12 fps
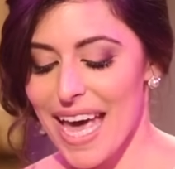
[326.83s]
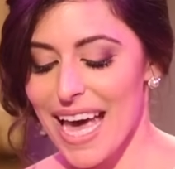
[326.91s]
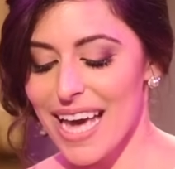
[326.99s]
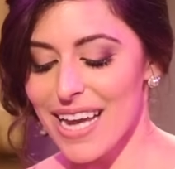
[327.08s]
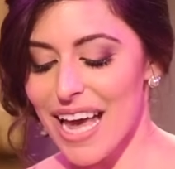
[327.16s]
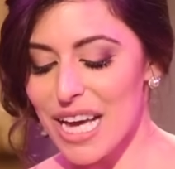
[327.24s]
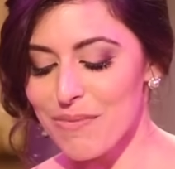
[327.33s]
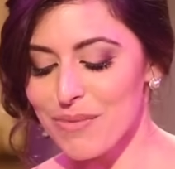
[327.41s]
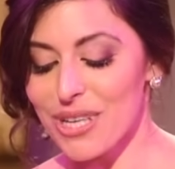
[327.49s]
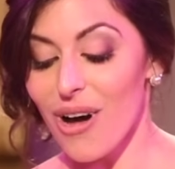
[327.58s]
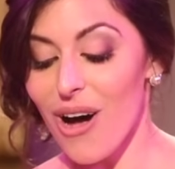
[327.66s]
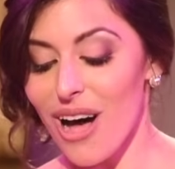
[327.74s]
And I am
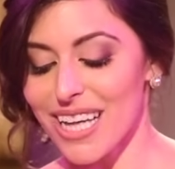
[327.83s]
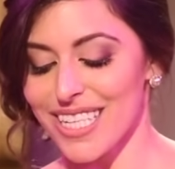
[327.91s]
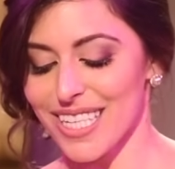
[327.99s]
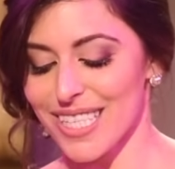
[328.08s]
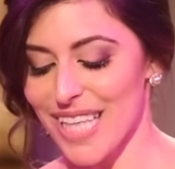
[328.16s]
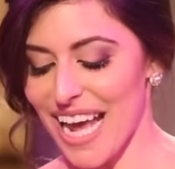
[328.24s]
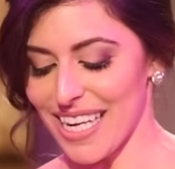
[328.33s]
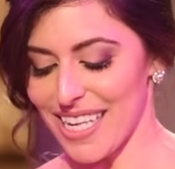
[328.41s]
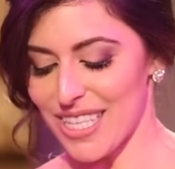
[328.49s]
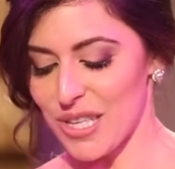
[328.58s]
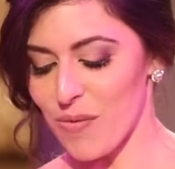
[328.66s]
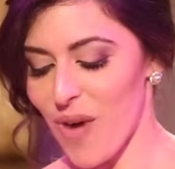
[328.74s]
beyond
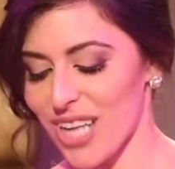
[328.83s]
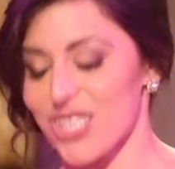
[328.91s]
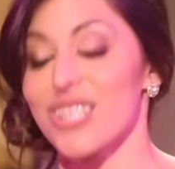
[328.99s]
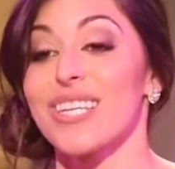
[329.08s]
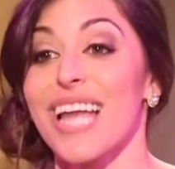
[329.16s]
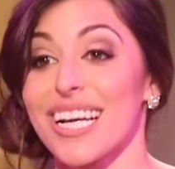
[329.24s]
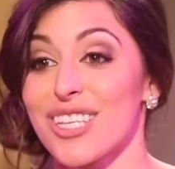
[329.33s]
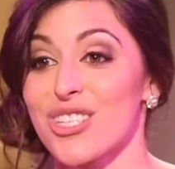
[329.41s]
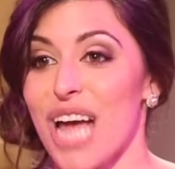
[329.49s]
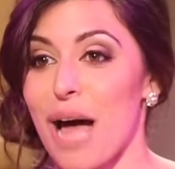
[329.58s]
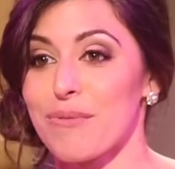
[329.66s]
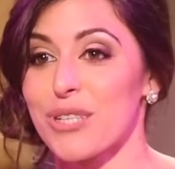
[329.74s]
excited to watch the next
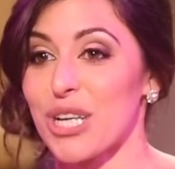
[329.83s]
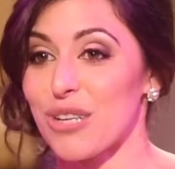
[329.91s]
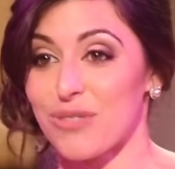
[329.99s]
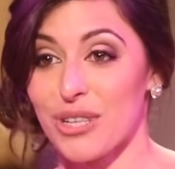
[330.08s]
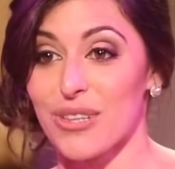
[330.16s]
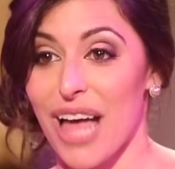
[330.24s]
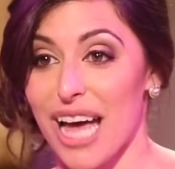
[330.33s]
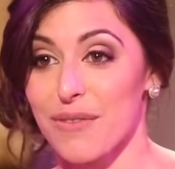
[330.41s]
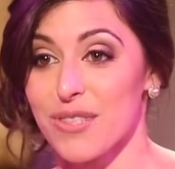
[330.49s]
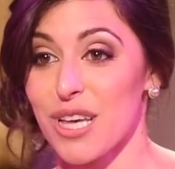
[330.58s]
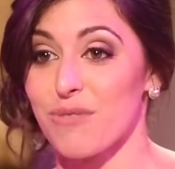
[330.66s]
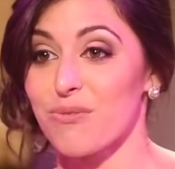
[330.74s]
chapter of your
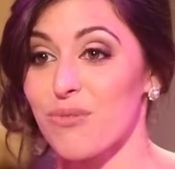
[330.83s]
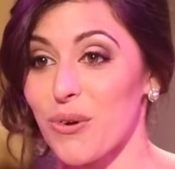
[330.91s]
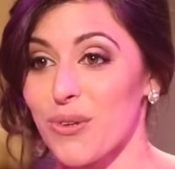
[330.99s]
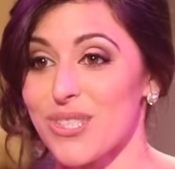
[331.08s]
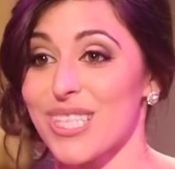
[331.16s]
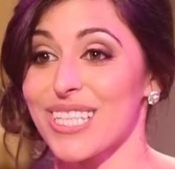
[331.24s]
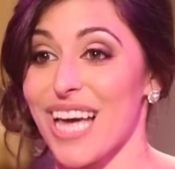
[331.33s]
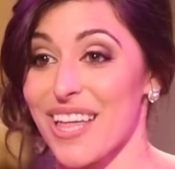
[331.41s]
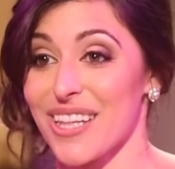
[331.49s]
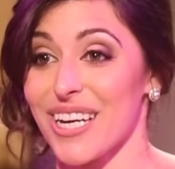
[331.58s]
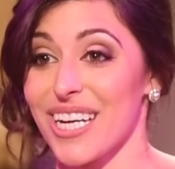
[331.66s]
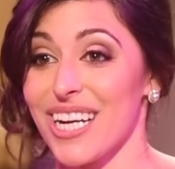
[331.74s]
lives unfold
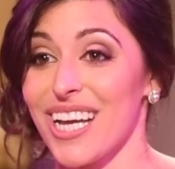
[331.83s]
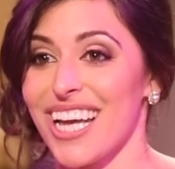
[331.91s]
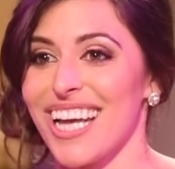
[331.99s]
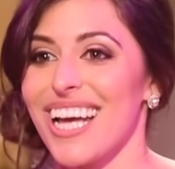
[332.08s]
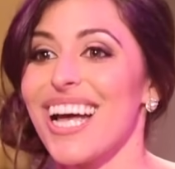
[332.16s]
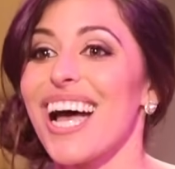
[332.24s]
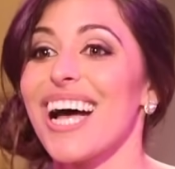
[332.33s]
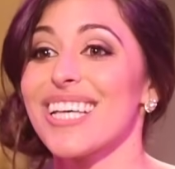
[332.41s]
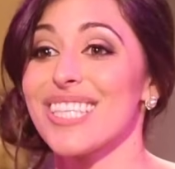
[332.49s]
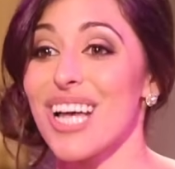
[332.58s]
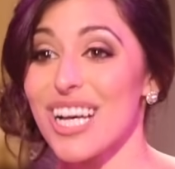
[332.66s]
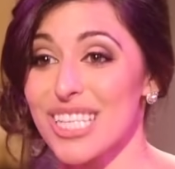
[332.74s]
together
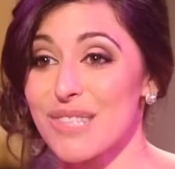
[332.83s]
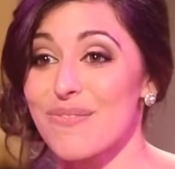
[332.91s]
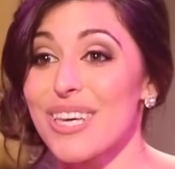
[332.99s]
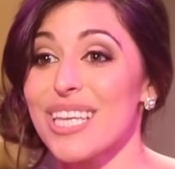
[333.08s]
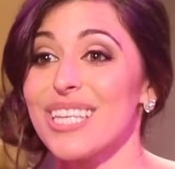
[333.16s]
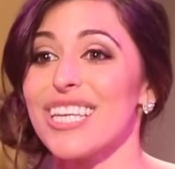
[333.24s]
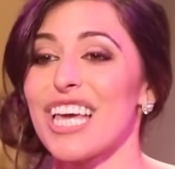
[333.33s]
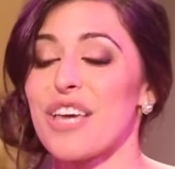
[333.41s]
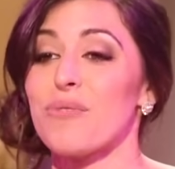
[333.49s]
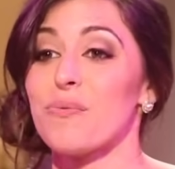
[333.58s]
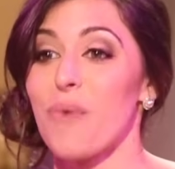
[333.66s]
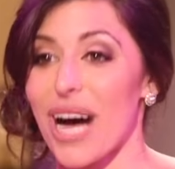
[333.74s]
as husband
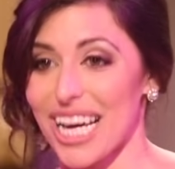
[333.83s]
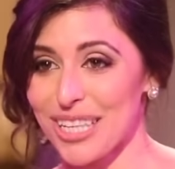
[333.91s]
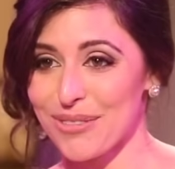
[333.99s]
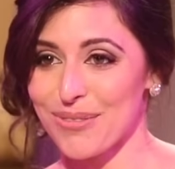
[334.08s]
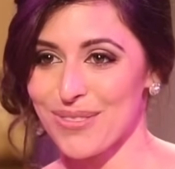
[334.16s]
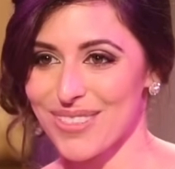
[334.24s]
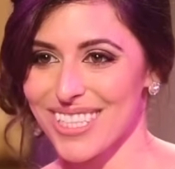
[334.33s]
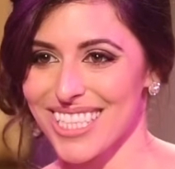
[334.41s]
and wife.